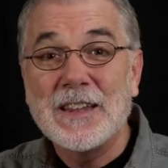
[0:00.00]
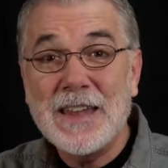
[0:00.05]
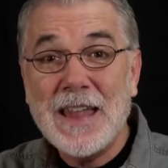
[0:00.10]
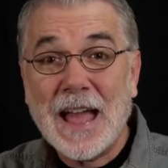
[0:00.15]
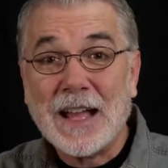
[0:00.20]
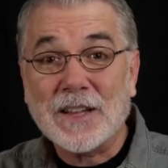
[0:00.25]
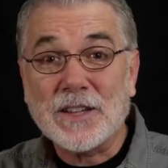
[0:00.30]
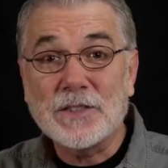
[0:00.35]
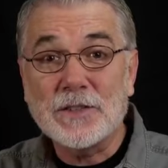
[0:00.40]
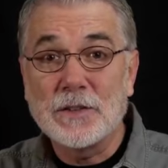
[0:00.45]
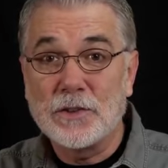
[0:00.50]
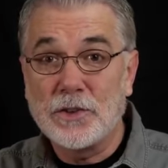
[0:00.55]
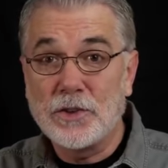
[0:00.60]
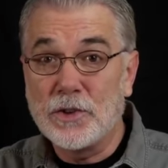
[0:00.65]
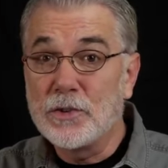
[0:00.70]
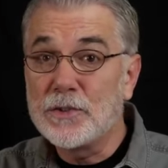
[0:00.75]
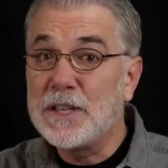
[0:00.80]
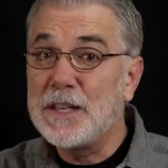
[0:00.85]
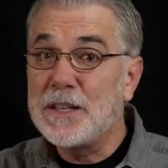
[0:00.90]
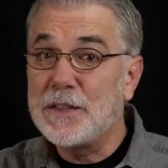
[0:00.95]
Next,
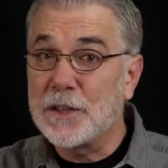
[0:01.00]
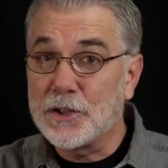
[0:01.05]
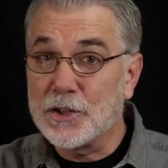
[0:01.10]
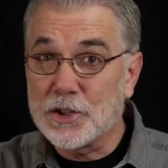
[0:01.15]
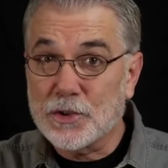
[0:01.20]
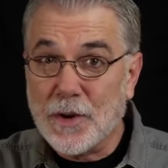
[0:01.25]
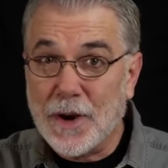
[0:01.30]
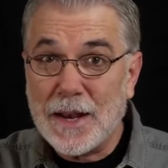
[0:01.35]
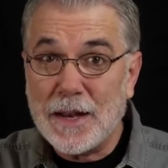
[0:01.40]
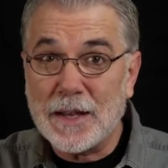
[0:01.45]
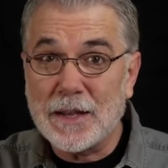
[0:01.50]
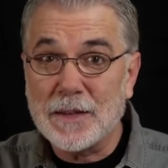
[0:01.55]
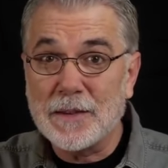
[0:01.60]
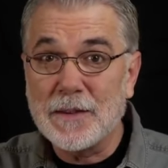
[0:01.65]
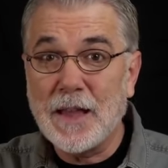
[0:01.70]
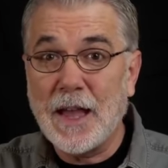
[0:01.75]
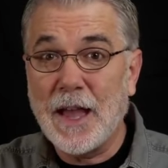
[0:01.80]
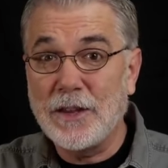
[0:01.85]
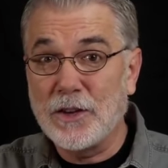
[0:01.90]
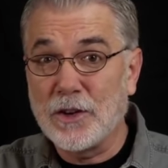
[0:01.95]
you'll need the
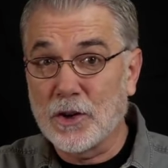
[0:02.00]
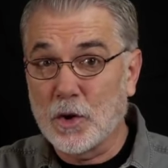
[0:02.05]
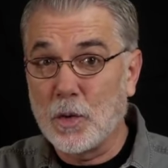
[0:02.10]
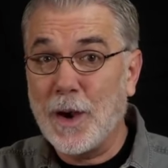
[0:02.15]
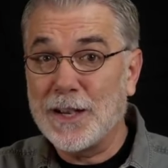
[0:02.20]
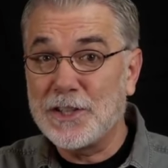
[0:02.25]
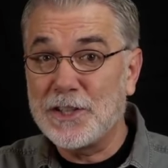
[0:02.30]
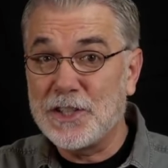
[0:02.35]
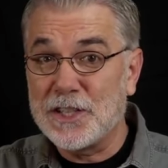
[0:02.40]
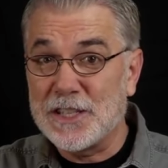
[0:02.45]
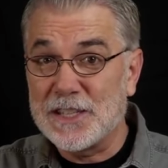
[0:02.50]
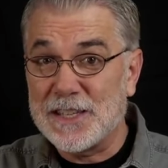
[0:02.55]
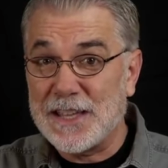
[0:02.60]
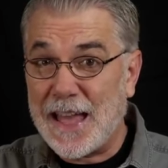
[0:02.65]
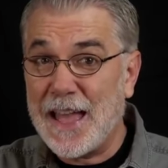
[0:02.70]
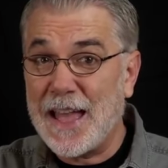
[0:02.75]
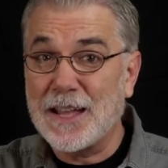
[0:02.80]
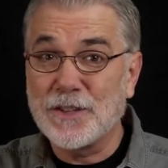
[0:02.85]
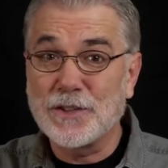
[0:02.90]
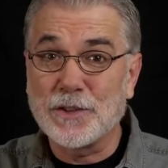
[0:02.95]
training and your questions
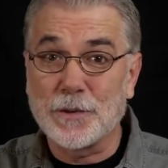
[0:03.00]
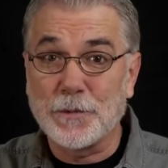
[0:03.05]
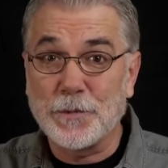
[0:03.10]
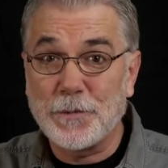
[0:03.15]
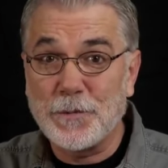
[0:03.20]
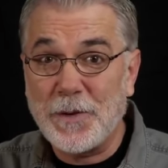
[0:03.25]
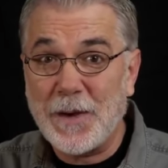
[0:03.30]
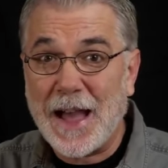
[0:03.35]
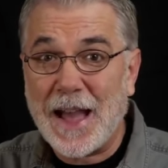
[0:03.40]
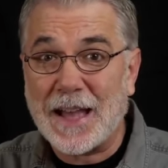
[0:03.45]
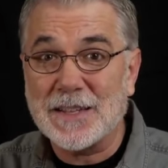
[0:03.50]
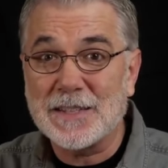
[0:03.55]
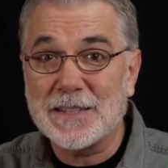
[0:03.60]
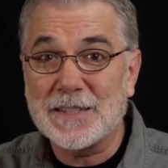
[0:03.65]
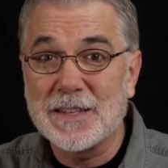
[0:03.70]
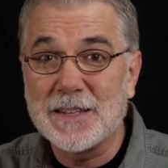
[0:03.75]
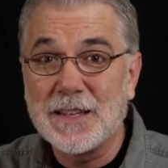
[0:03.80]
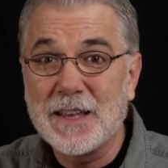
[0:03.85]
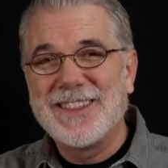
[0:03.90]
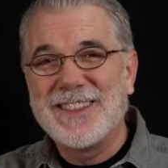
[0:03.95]
answered
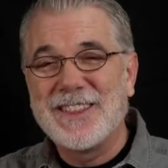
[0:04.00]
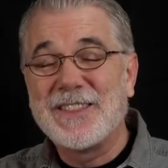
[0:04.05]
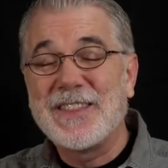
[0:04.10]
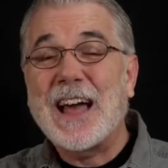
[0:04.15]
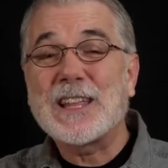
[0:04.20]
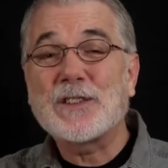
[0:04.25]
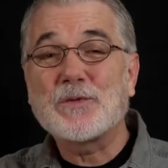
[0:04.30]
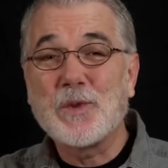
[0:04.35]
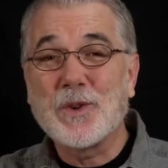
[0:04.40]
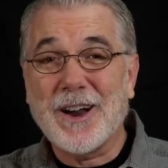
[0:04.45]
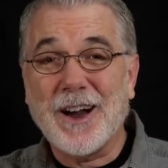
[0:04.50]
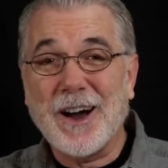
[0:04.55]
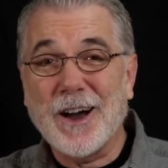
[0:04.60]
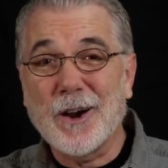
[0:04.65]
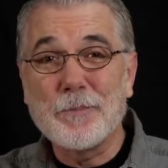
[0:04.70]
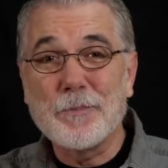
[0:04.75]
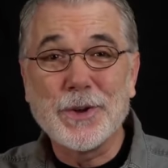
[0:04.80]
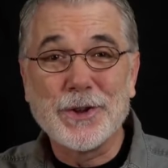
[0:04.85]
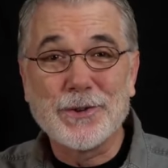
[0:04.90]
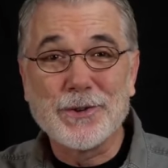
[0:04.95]
fast. That's where
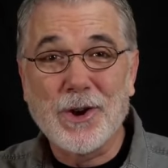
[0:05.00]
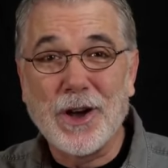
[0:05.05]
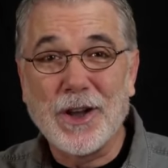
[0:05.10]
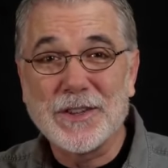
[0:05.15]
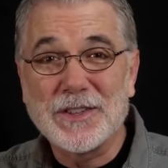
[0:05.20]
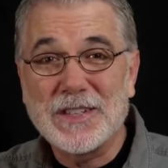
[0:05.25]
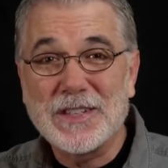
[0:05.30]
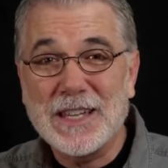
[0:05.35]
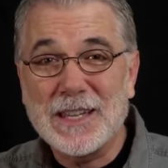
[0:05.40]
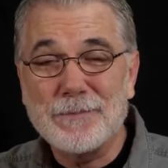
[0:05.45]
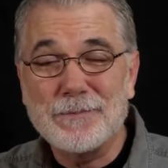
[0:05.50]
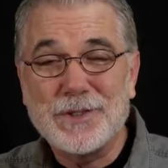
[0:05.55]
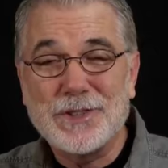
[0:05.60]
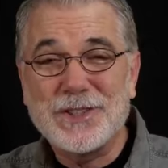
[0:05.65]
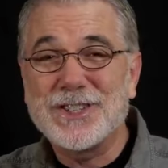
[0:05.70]
our Builderall team